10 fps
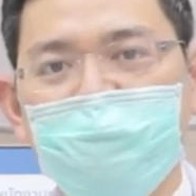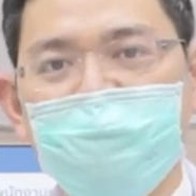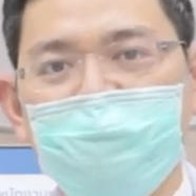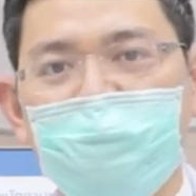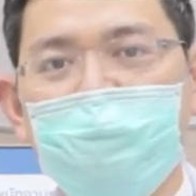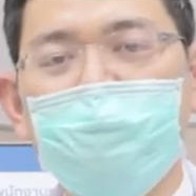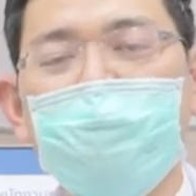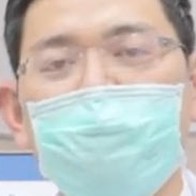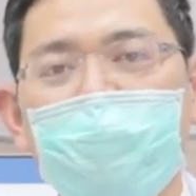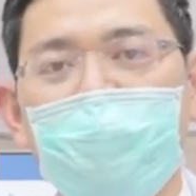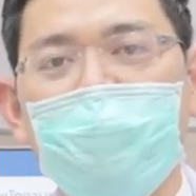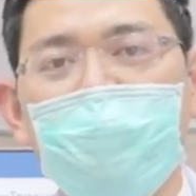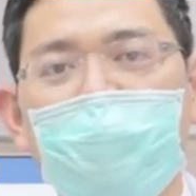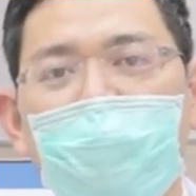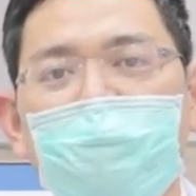Some
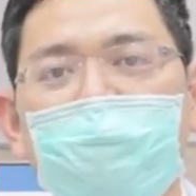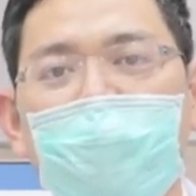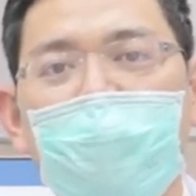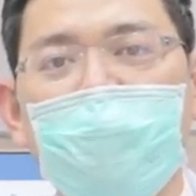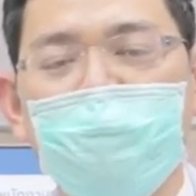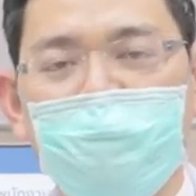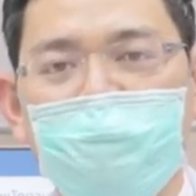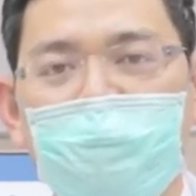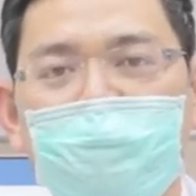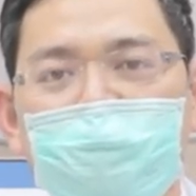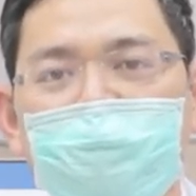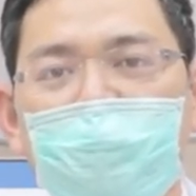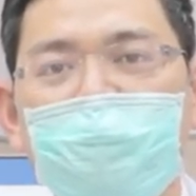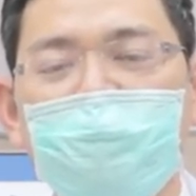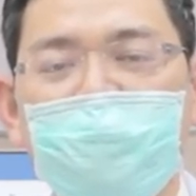patients had a mild
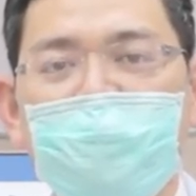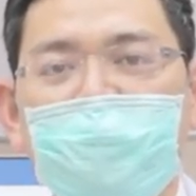condition.